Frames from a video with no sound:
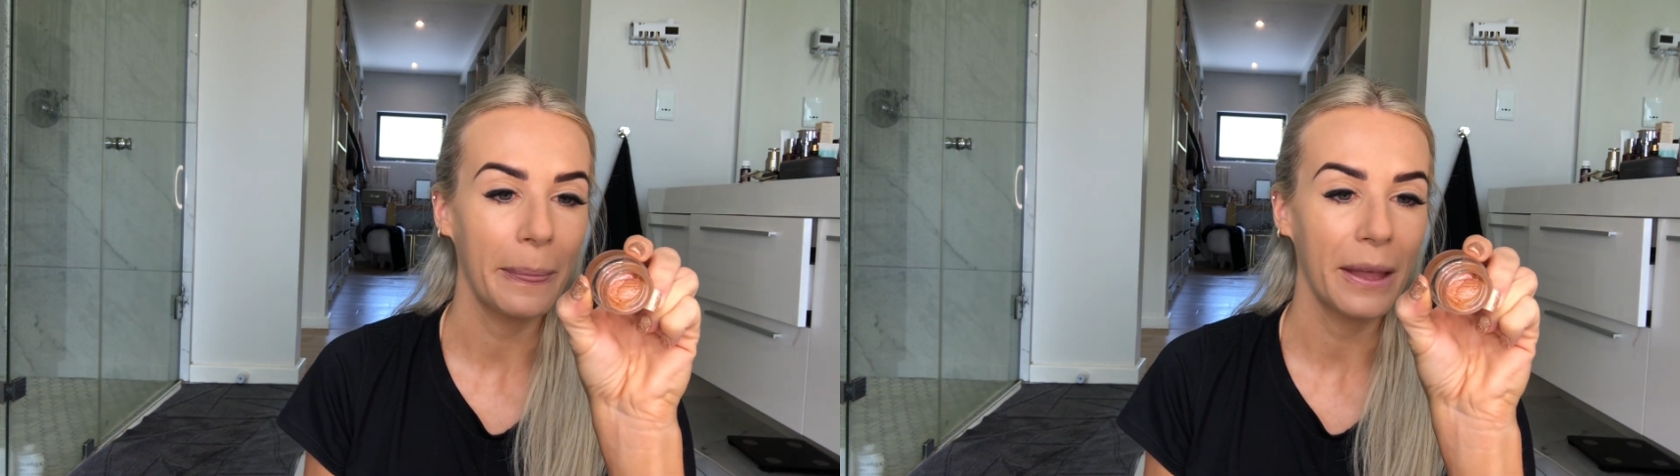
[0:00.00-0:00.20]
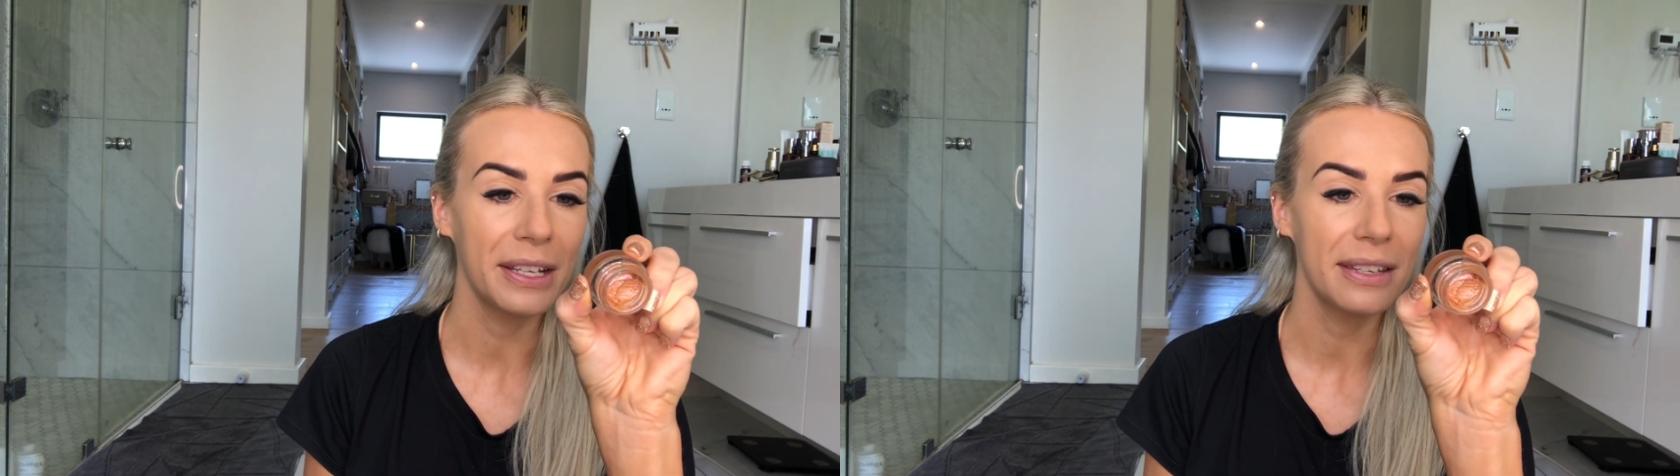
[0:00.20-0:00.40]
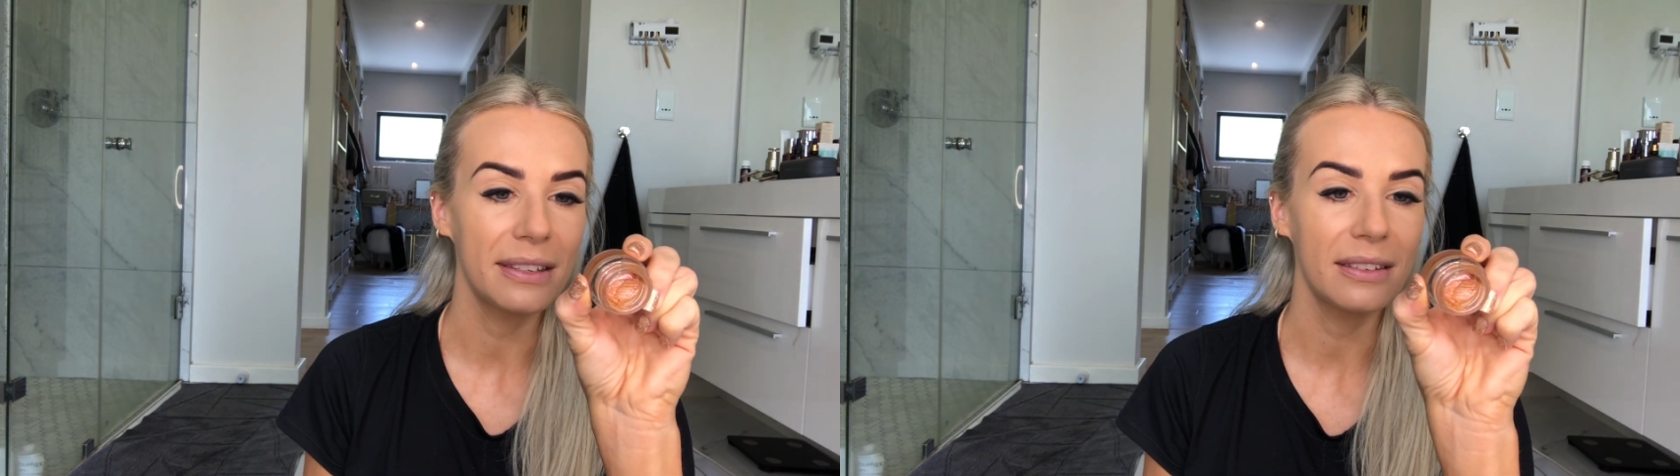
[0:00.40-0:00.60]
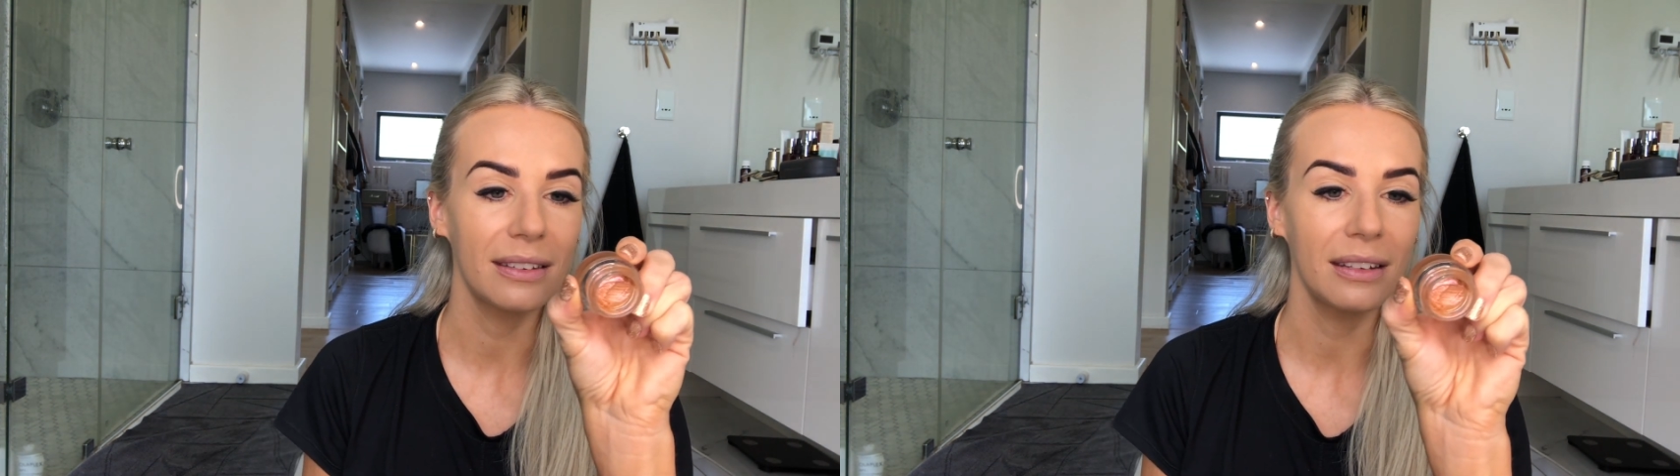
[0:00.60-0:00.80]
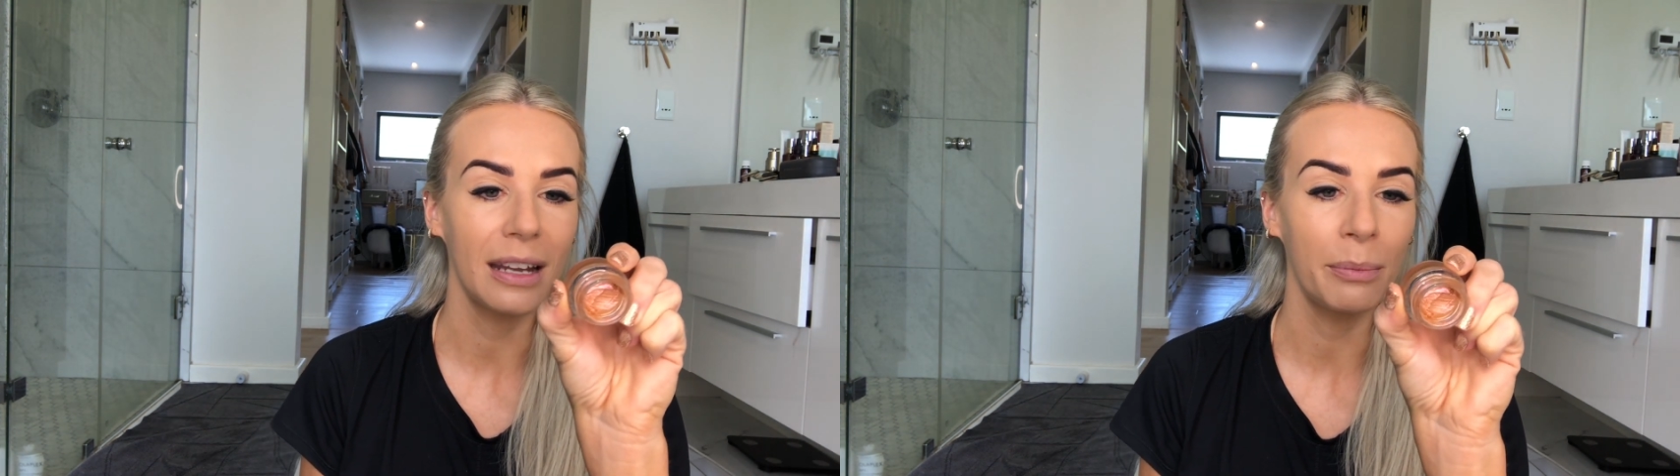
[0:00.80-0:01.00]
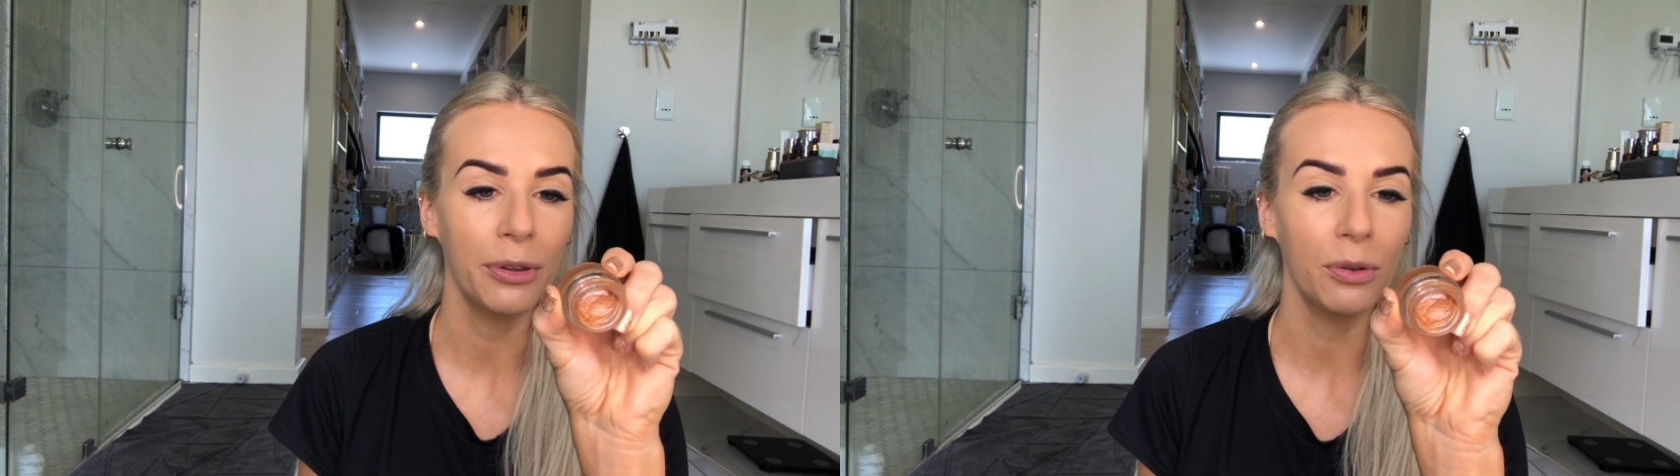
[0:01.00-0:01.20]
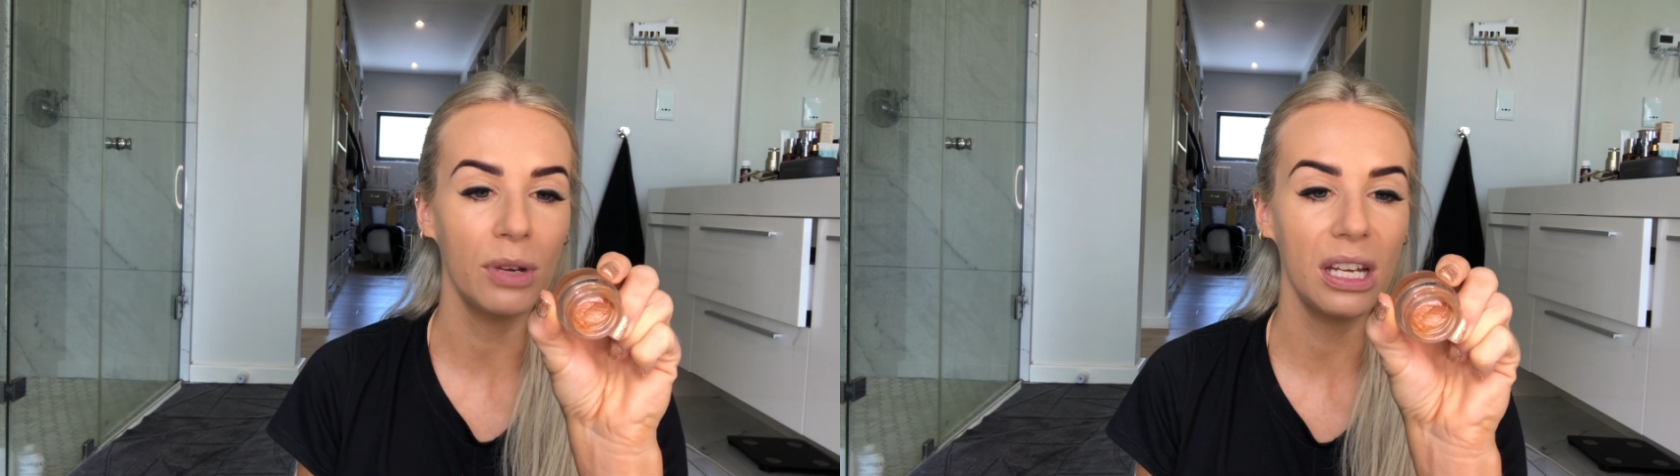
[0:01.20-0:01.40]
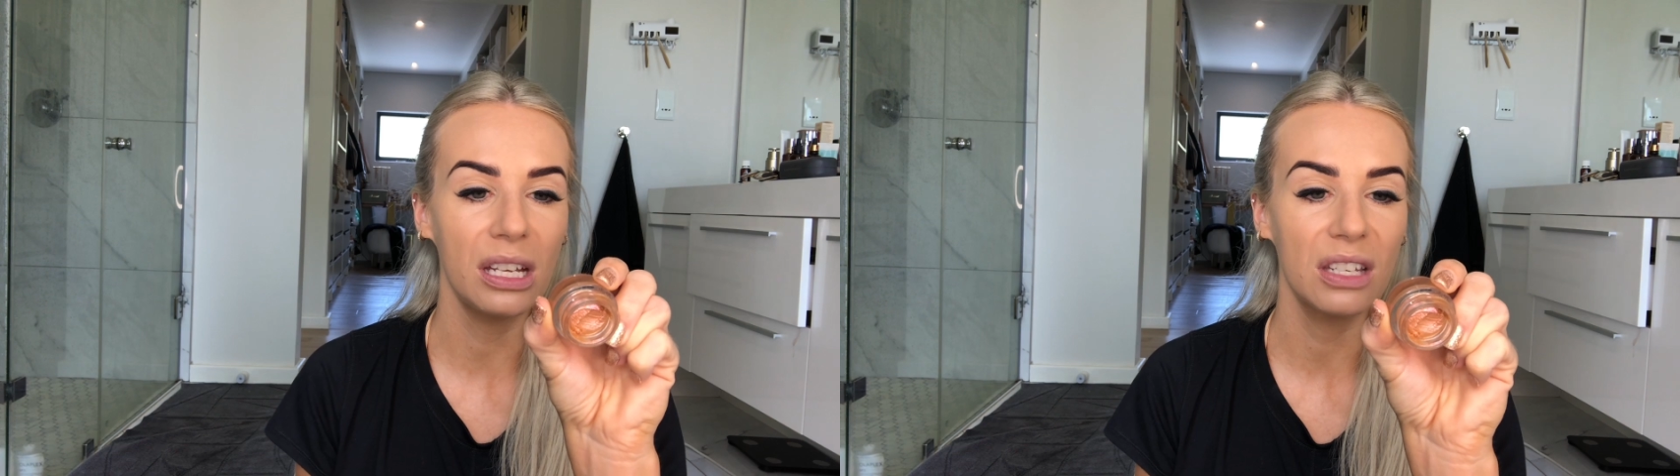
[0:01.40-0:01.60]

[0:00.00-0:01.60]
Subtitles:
It's number 3